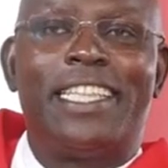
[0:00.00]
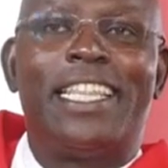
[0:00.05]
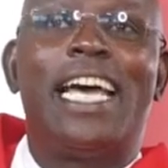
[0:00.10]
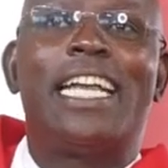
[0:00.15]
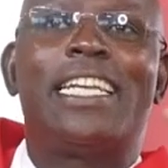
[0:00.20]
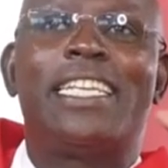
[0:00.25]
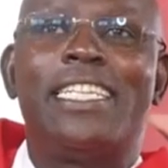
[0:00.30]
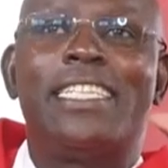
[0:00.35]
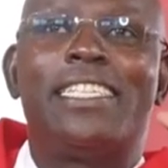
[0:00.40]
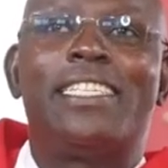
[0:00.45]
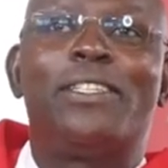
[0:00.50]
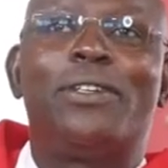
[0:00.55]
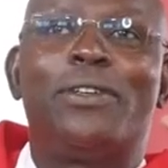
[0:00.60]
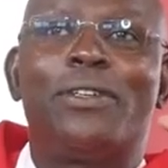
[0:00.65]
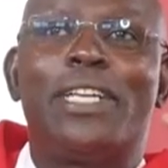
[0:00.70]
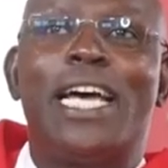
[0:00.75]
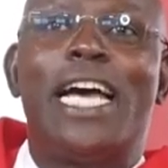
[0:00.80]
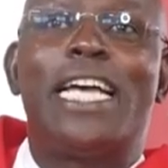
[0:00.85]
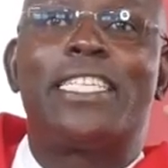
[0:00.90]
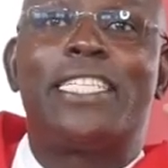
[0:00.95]
That is
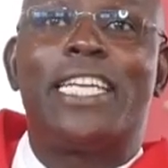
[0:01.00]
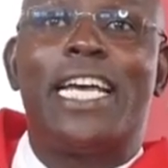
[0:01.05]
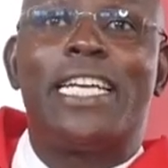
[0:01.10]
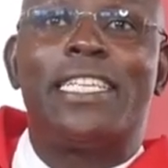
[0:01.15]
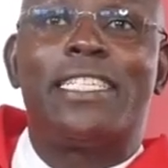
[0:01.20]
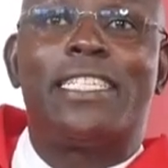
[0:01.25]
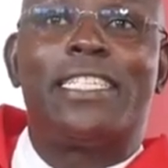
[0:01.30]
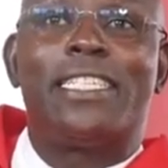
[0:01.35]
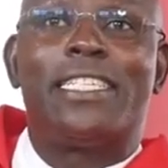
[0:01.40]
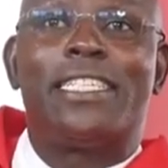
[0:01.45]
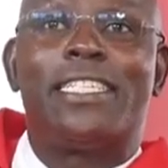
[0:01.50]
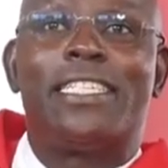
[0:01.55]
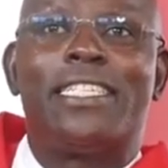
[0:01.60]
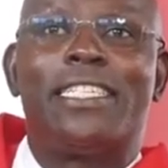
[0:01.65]
not a church.